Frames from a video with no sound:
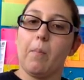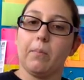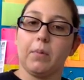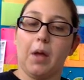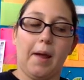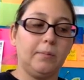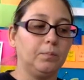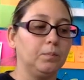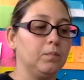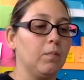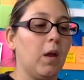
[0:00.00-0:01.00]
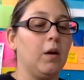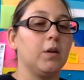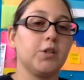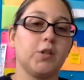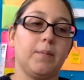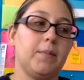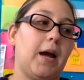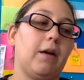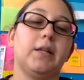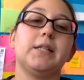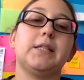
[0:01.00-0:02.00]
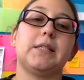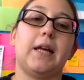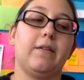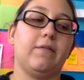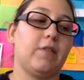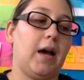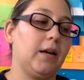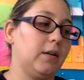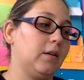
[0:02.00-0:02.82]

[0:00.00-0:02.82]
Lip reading: Okay, so I'm now going to save that.